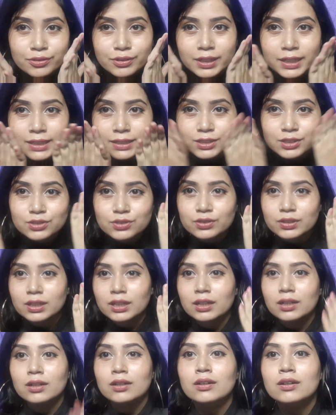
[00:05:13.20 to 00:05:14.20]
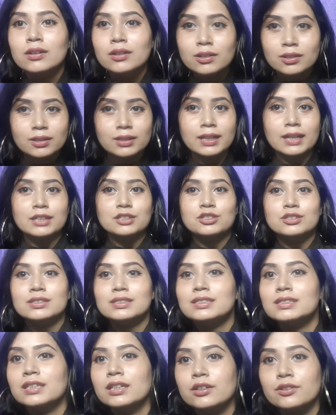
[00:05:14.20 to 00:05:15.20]
extra
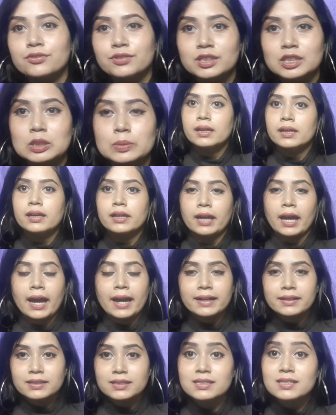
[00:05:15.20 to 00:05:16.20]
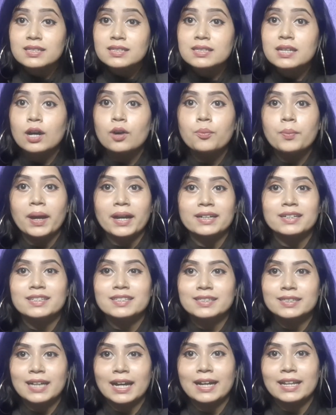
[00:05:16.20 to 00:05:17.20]
lashes are visible, and this is how
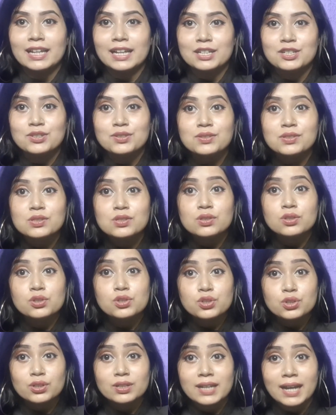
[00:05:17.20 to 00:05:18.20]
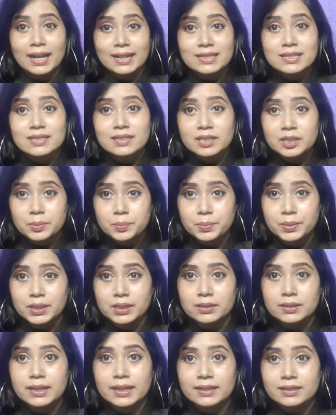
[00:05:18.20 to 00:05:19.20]
magnetic eyelashes should actually be.
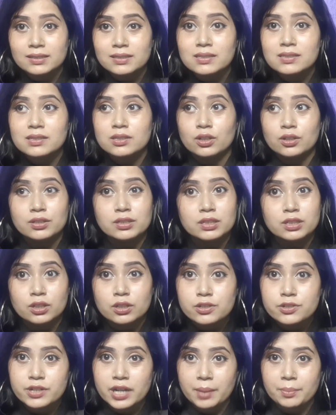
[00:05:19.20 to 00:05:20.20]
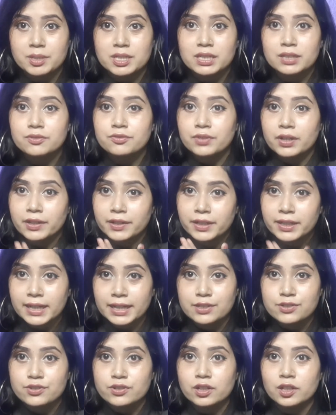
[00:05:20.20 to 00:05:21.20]
That is not at all dramatic, very
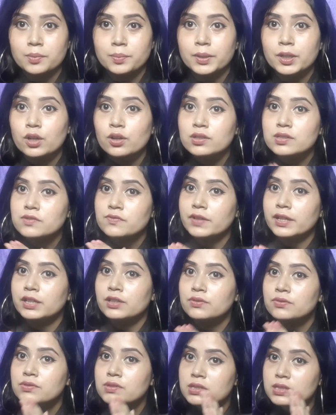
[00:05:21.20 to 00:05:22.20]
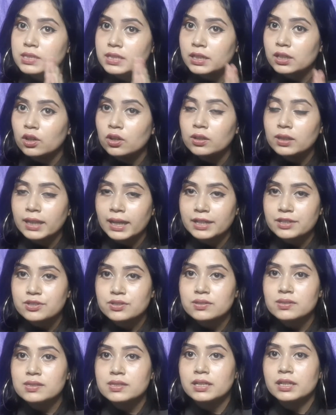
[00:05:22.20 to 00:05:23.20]
natural, because when you stick on
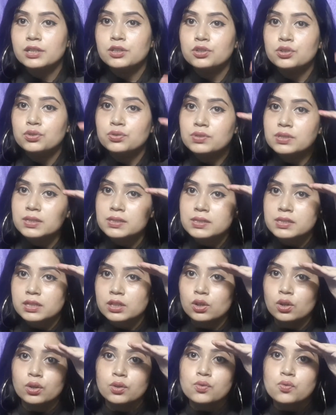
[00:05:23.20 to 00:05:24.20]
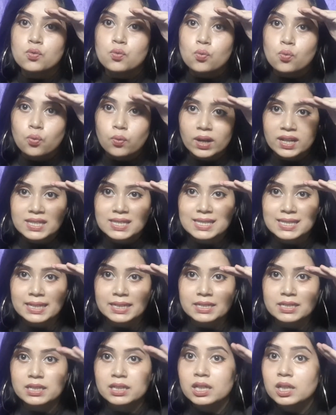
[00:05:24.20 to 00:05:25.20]
lashes, then you just stick on one
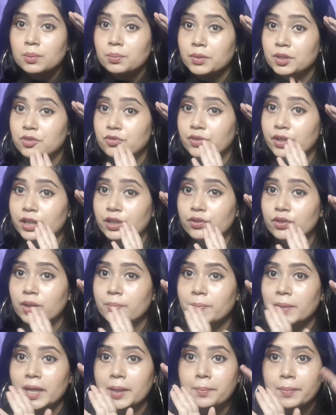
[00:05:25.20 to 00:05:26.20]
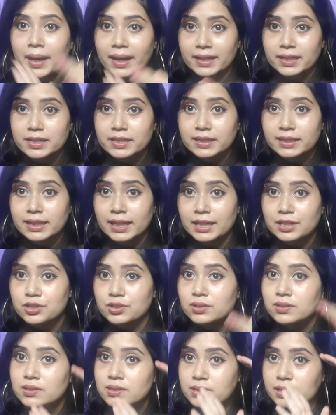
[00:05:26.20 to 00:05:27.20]
set, but when you apply magnetic
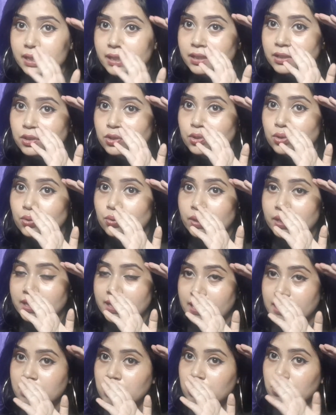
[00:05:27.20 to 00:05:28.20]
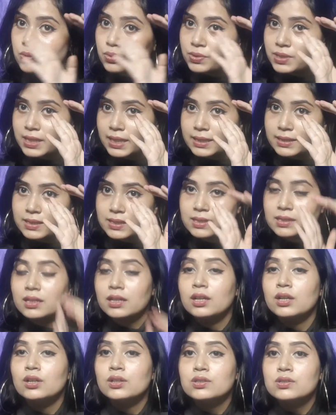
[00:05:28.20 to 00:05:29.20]
lashes, then you attach two sets.
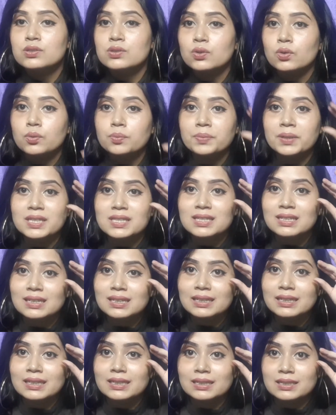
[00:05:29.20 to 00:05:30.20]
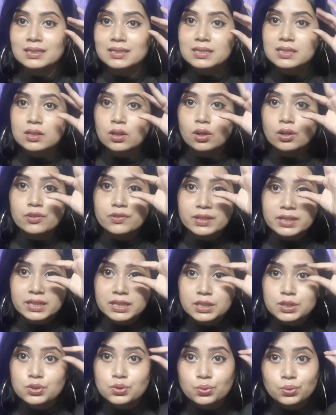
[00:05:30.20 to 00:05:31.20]
So basically it is
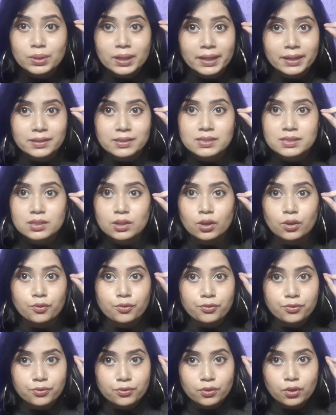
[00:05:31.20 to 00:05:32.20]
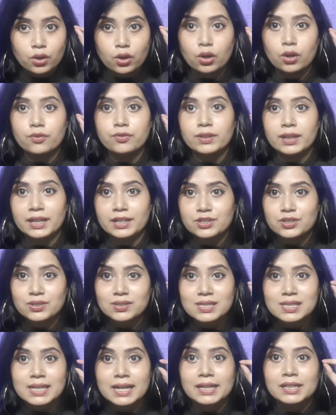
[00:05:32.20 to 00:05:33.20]
already two layers of
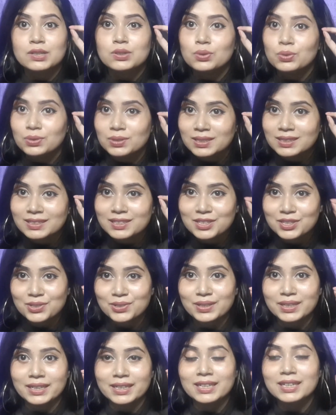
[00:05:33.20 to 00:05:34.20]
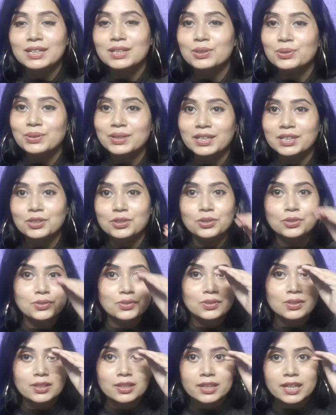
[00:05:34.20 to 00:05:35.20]
lashes and total three, including your
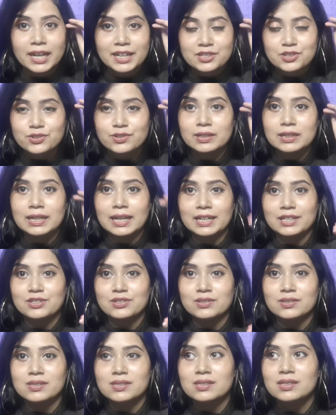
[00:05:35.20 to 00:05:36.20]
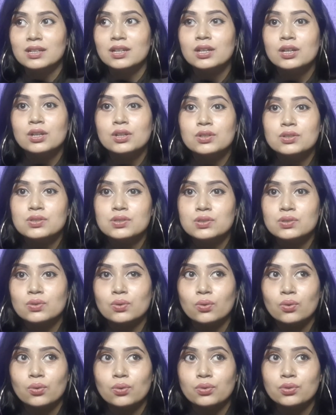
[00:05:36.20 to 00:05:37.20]
natural lashes.
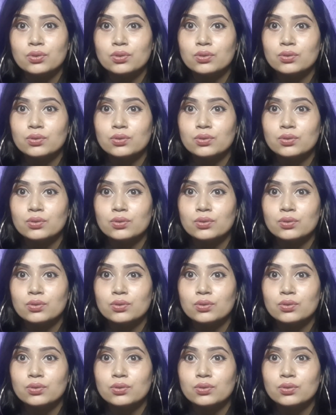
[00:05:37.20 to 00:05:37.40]
So